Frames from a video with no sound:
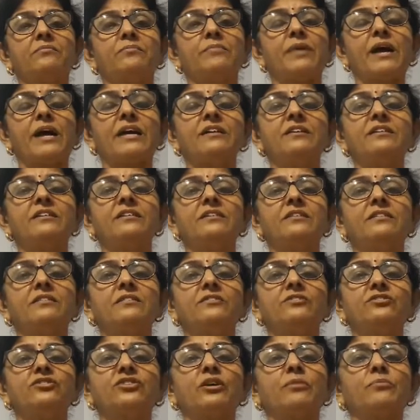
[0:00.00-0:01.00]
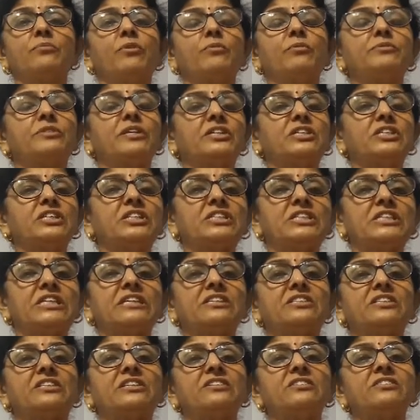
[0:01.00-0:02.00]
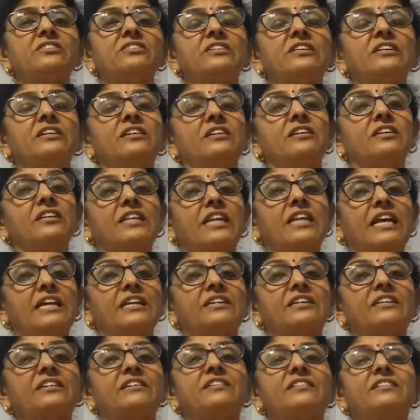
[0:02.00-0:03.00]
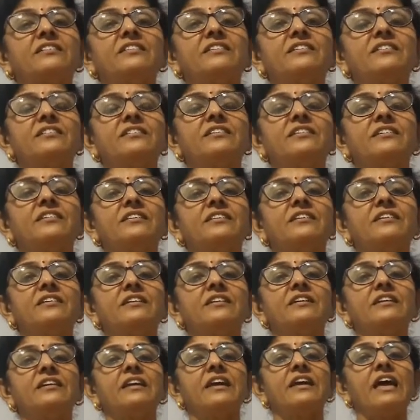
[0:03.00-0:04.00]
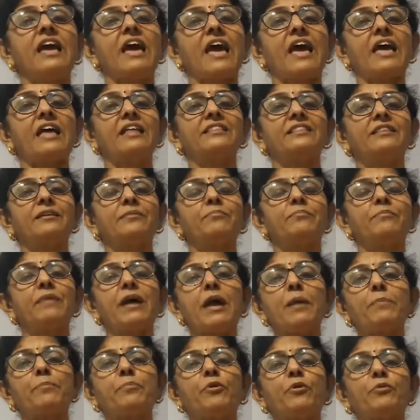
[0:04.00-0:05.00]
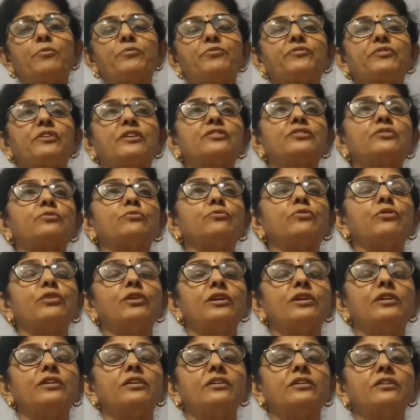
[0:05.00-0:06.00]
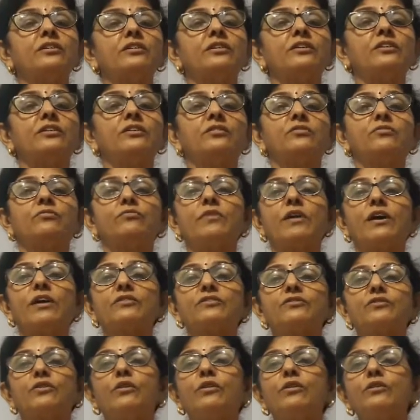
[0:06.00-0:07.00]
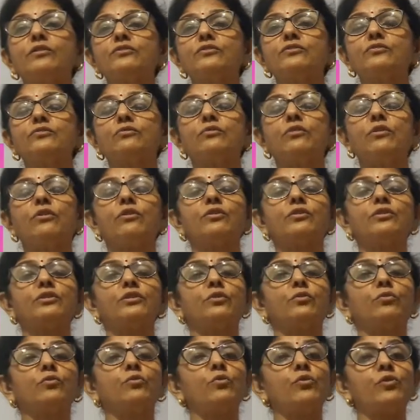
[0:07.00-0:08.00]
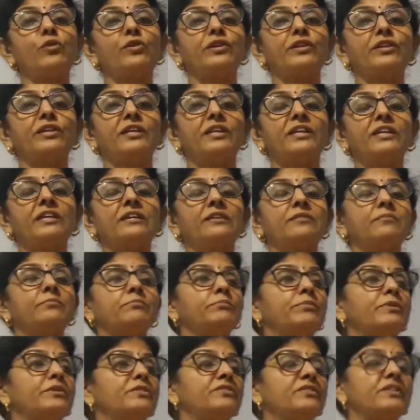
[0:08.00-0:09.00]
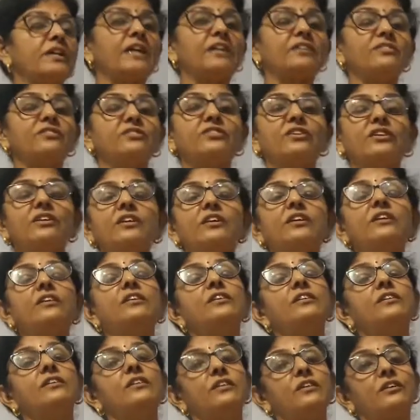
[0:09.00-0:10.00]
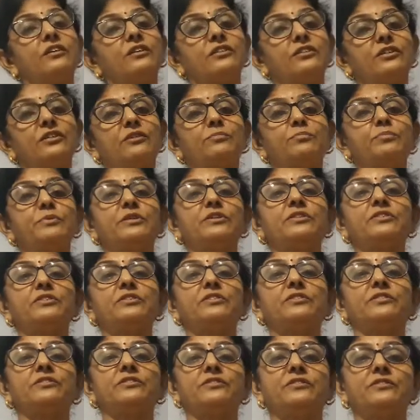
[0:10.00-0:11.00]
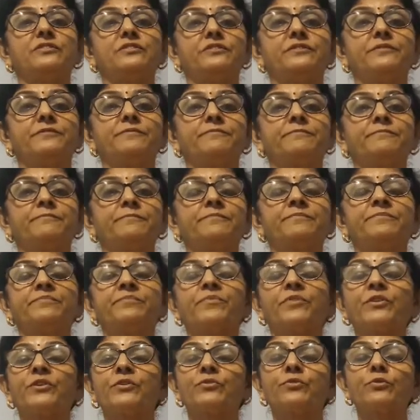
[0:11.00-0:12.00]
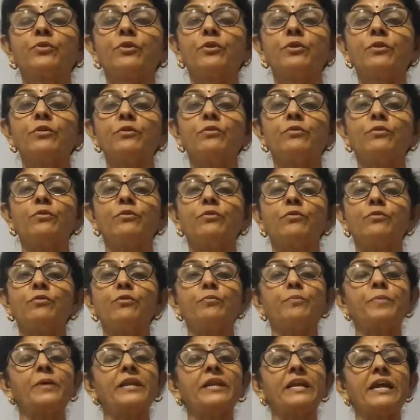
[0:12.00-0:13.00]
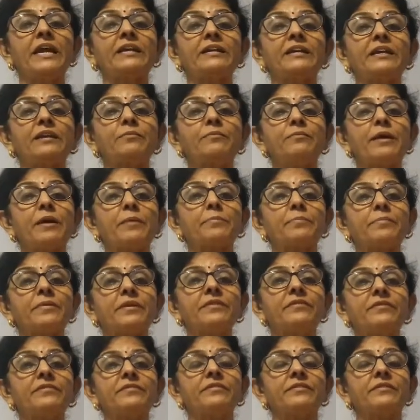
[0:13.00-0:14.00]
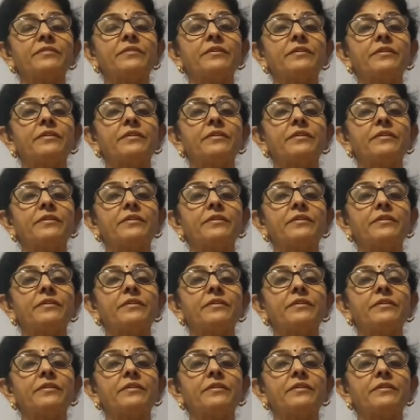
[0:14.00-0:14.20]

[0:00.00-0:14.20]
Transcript: by some of the dictators like Hitler, and the map of such world was also on the wall besides the other pictures. So, open-handed map means